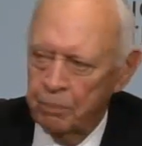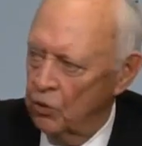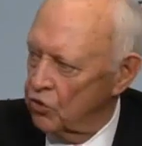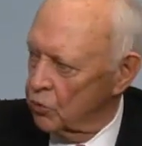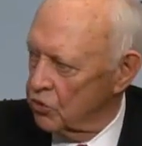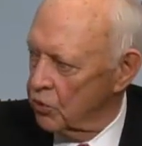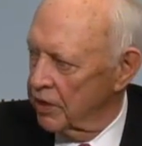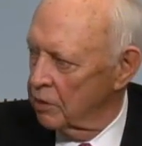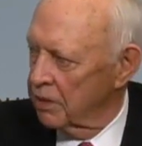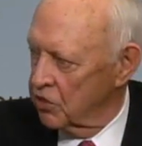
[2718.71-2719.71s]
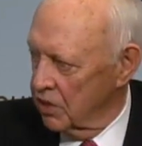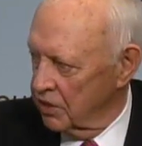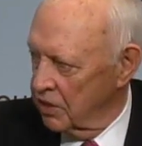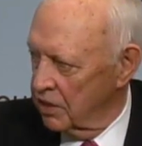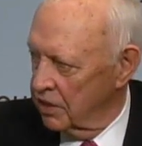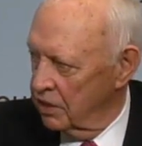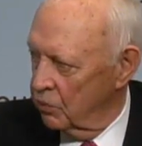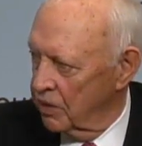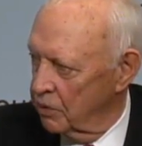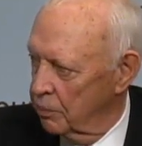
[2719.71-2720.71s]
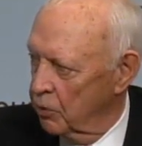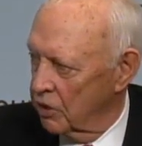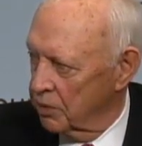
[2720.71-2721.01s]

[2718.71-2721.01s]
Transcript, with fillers: The post was created by John Kennedy when he